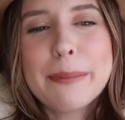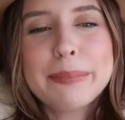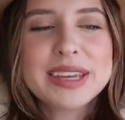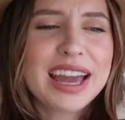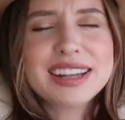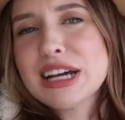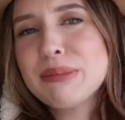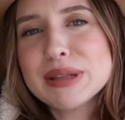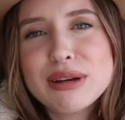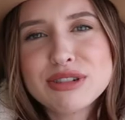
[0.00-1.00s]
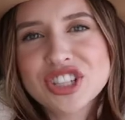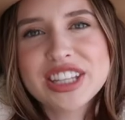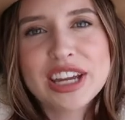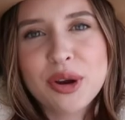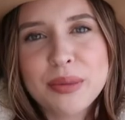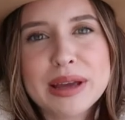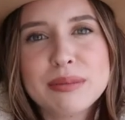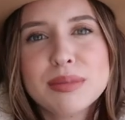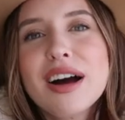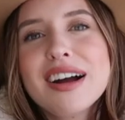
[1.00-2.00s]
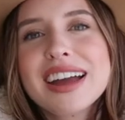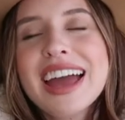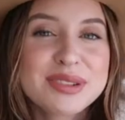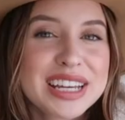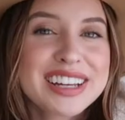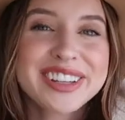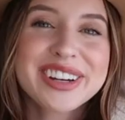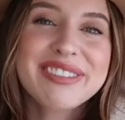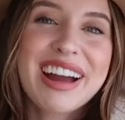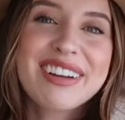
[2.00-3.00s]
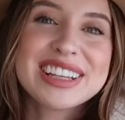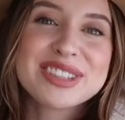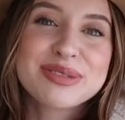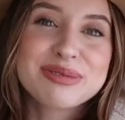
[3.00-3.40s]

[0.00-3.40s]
But yeah, down below is just like her main blog, so take a look around. It's